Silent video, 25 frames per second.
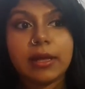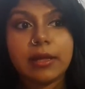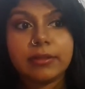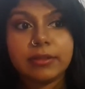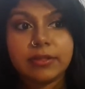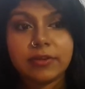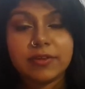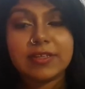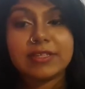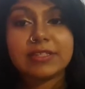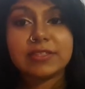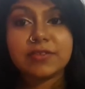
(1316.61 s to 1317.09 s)

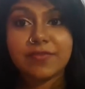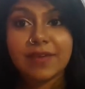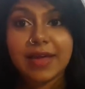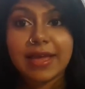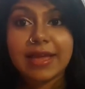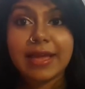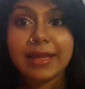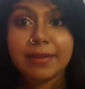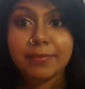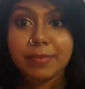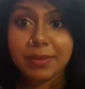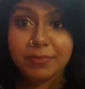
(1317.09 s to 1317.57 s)
the reason
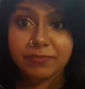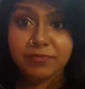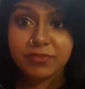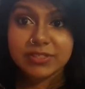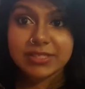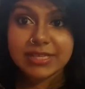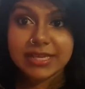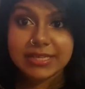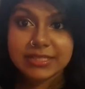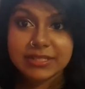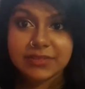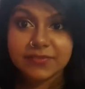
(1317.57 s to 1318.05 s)
why I'm
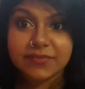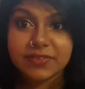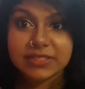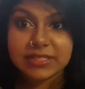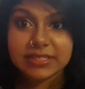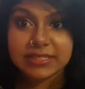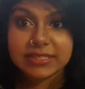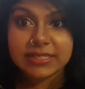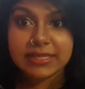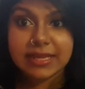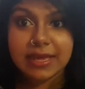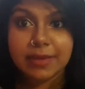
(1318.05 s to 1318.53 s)
emphasizing
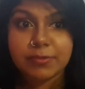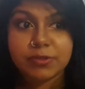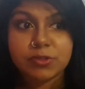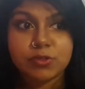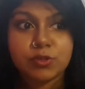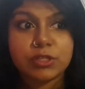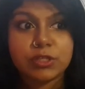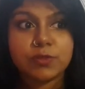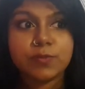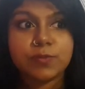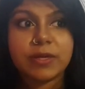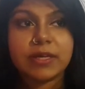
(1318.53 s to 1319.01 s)
physics and
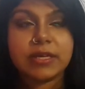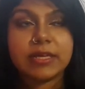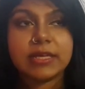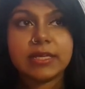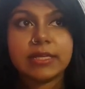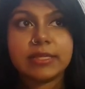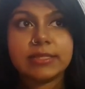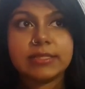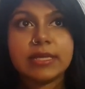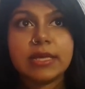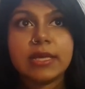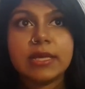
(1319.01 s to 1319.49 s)
chemistry is
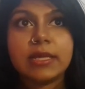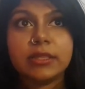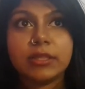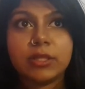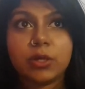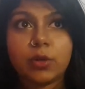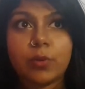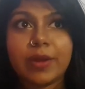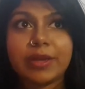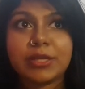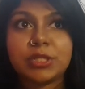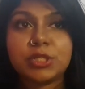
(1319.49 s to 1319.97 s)
because
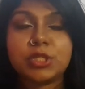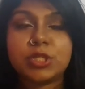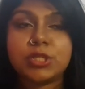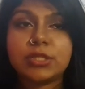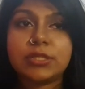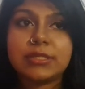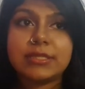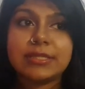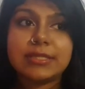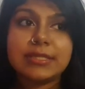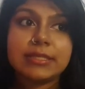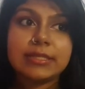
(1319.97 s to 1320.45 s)
the
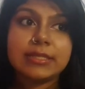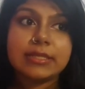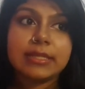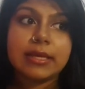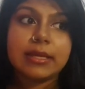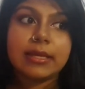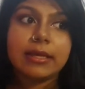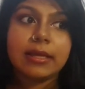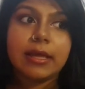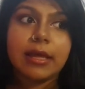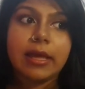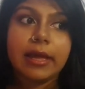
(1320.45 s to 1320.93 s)
questions
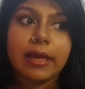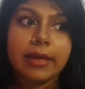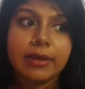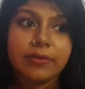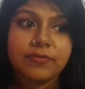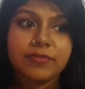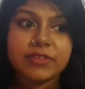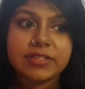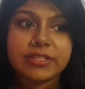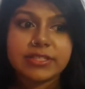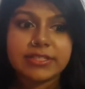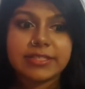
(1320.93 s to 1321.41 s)

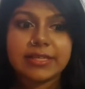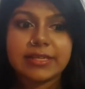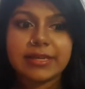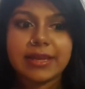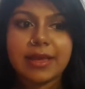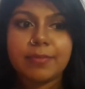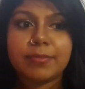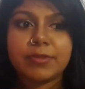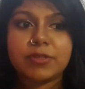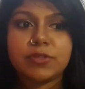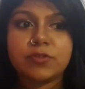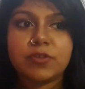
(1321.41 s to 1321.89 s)
in physics and
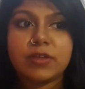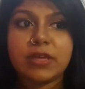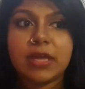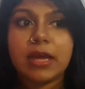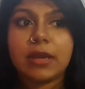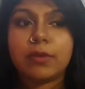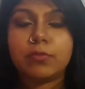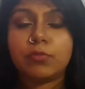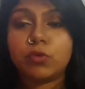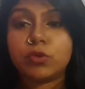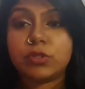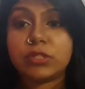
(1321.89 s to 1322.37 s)
chemistry
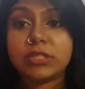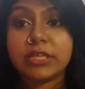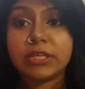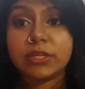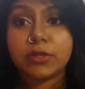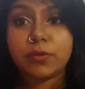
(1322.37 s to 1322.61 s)
are mostly